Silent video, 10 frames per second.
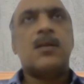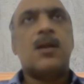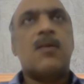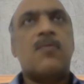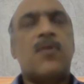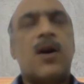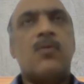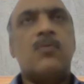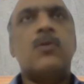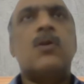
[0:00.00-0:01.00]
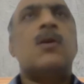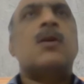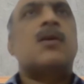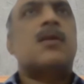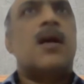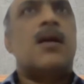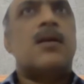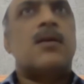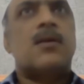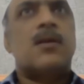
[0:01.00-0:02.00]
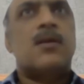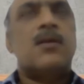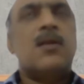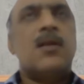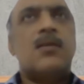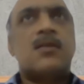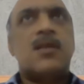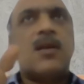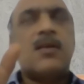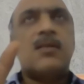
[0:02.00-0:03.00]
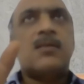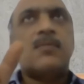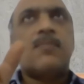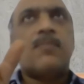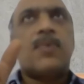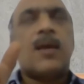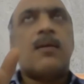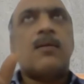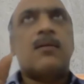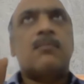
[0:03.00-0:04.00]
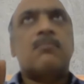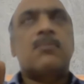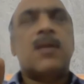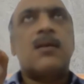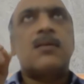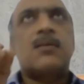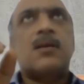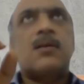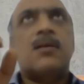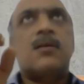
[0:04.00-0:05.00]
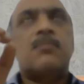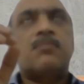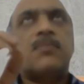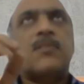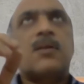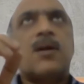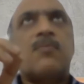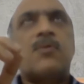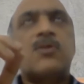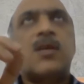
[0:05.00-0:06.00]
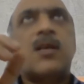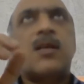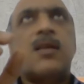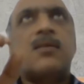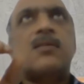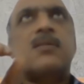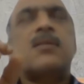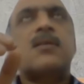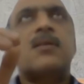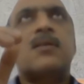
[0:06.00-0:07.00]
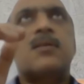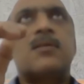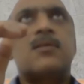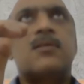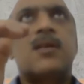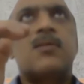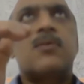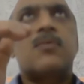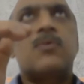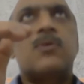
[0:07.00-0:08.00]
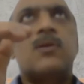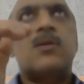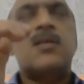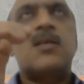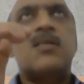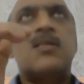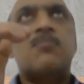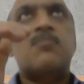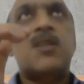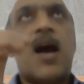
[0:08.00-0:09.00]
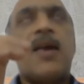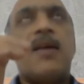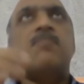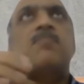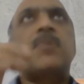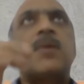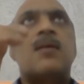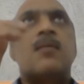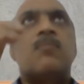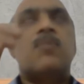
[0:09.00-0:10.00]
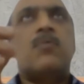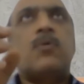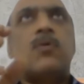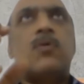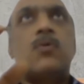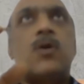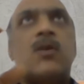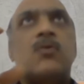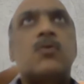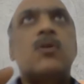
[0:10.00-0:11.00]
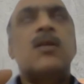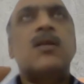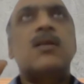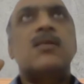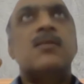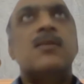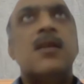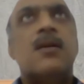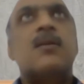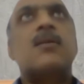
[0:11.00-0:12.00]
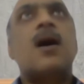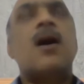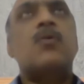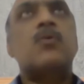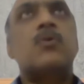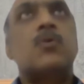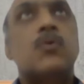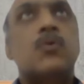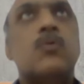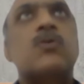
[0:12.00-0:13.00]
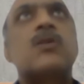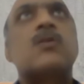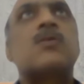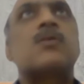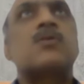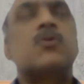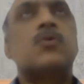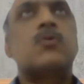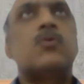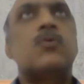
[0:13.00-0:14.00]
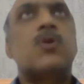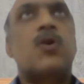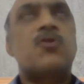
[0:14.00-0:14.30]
and I found that there is I would say there is that it needs some time before you actually learn how to use it to